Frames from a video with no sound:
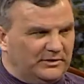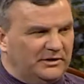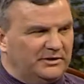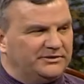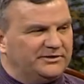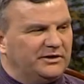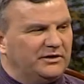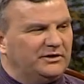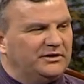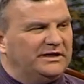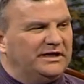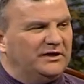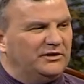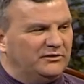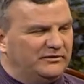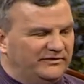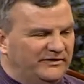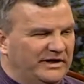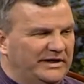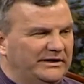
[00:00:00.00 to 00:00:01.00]
out there to get
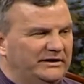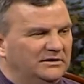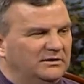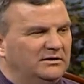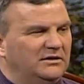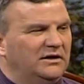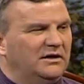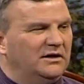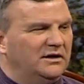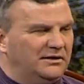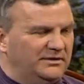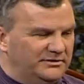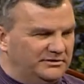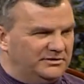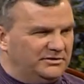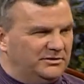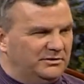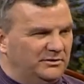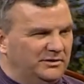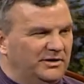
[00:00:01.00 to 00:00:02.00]
your vinyl
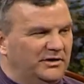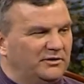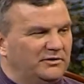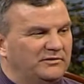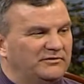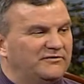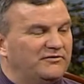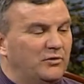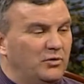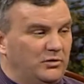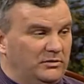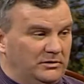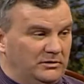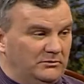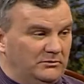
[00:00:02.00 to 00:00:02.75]
onto another form.